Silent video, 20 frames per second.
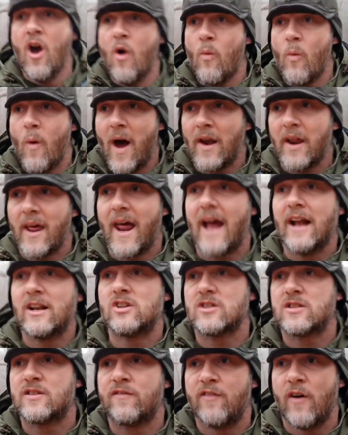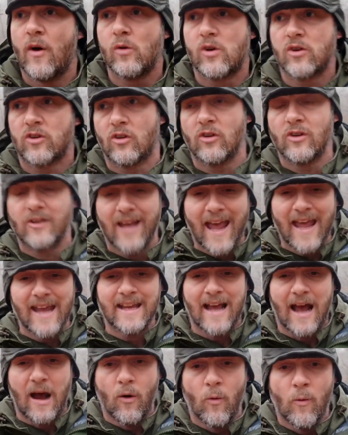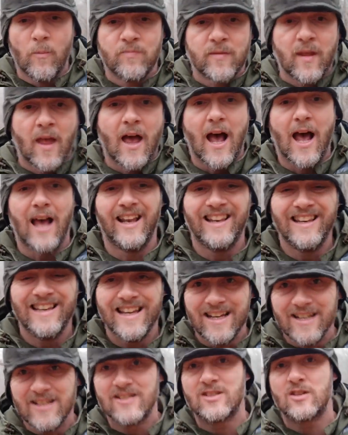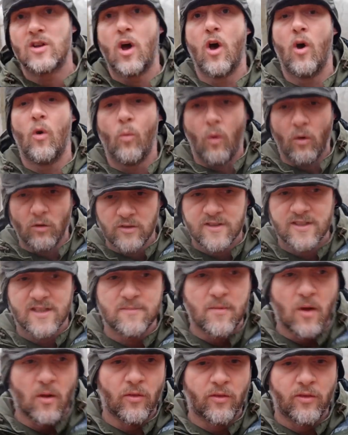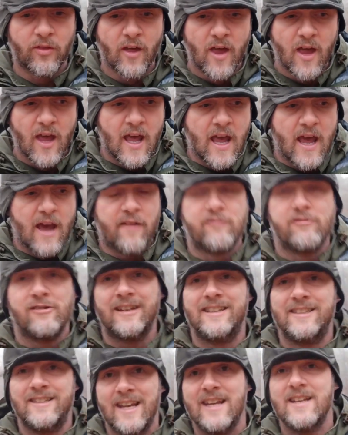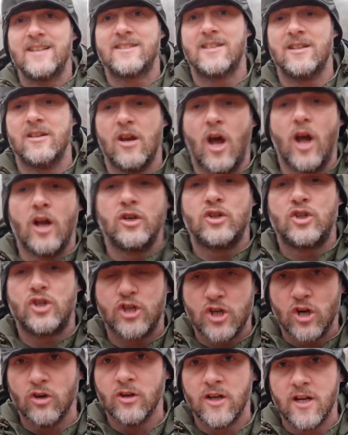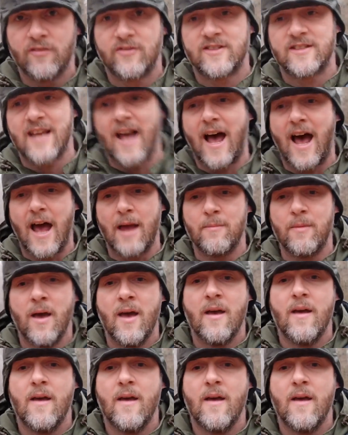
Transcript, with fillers: Why don't I just focus on getting out at least once a month for a decent chunk of time